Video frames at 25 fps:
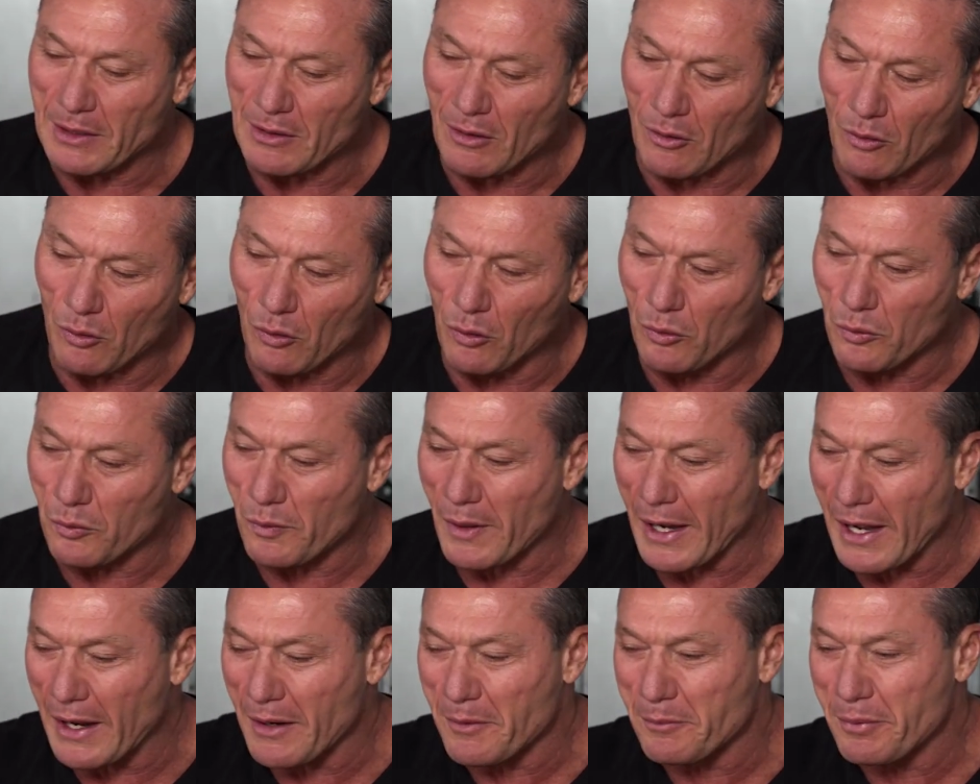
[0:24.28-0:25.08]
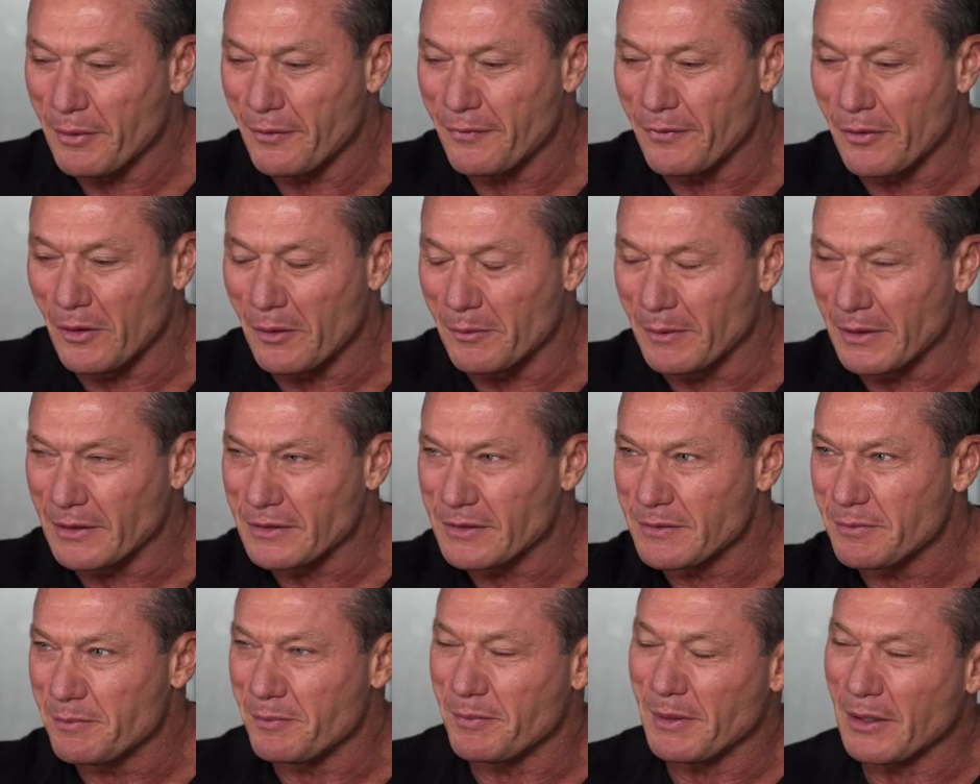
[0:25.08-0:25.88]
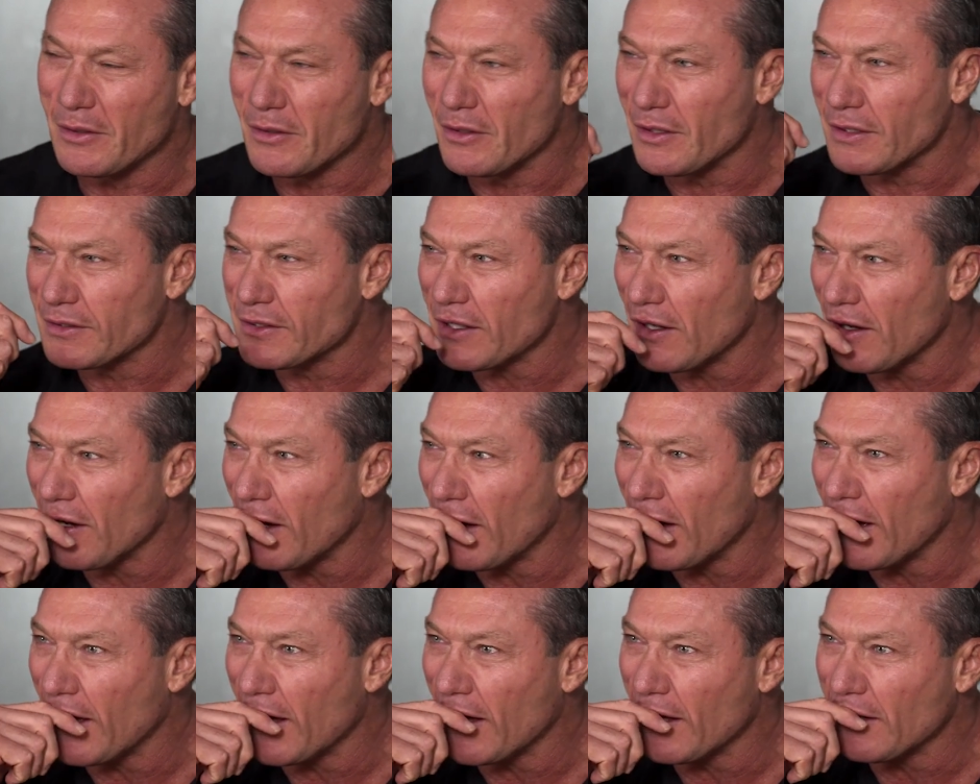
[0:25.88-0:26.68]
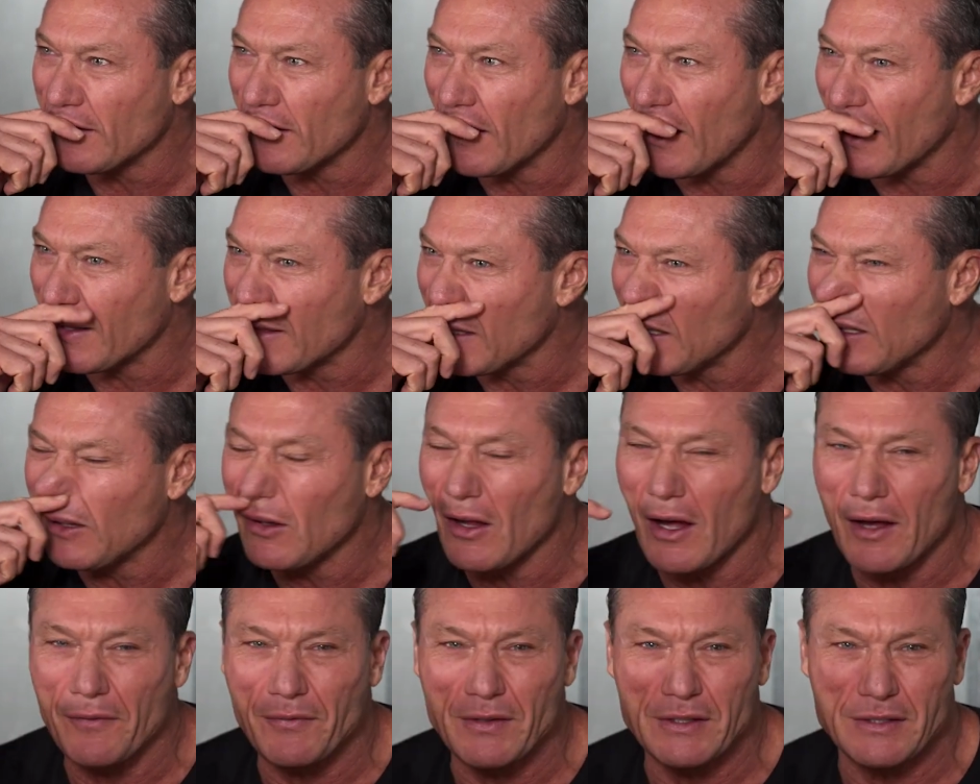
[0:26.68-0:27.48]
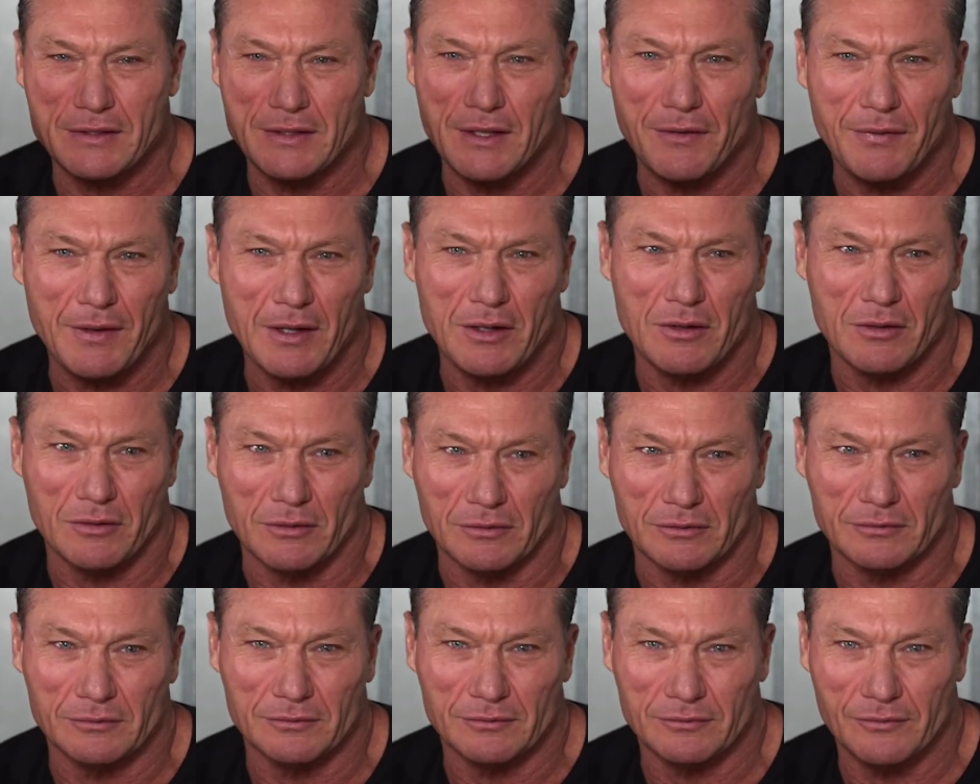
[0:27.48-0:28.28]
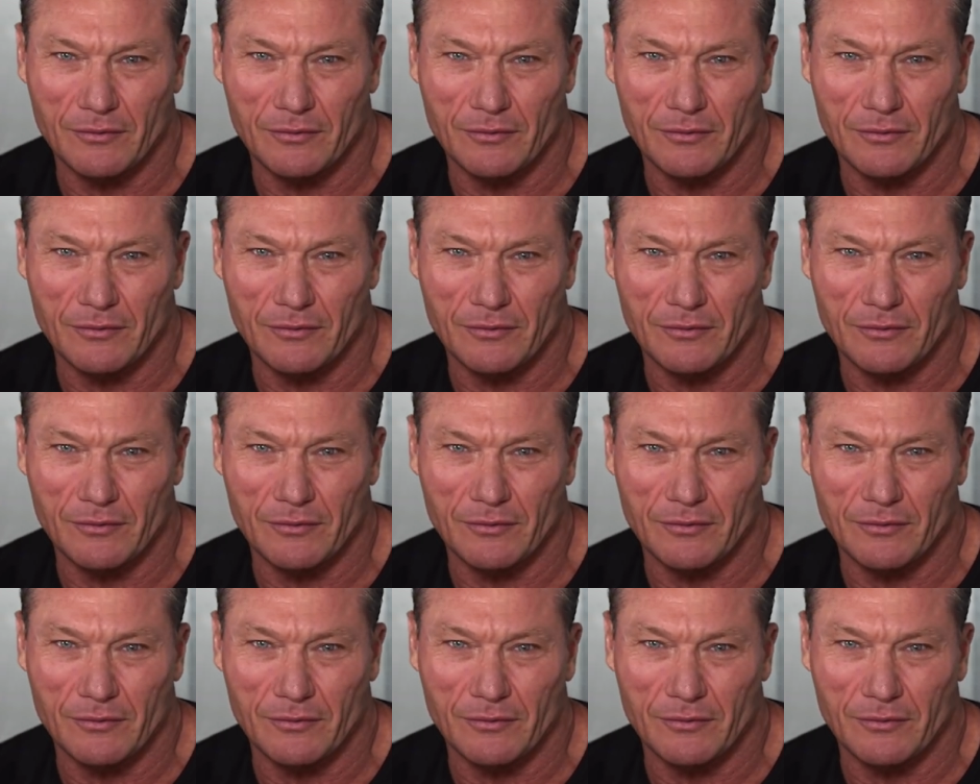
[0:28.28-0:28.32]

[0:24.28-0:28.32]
all-round performance, because I think life is difficult.